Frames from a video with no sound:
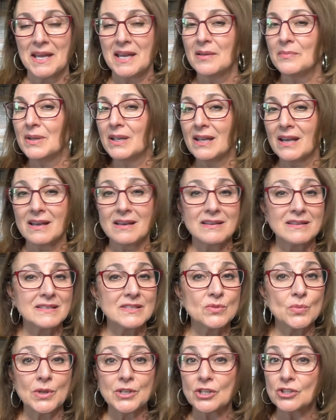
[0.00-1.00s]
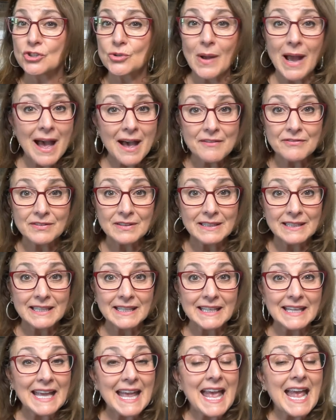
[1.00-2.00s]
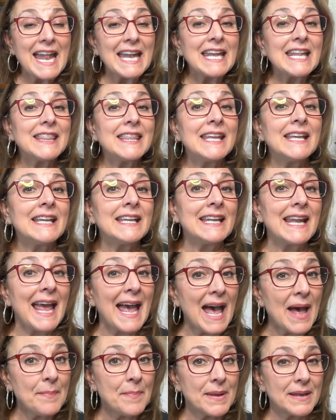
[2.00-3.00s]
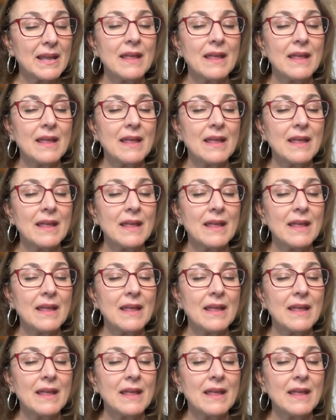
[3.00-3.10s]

because when you're traveling, anything can happen.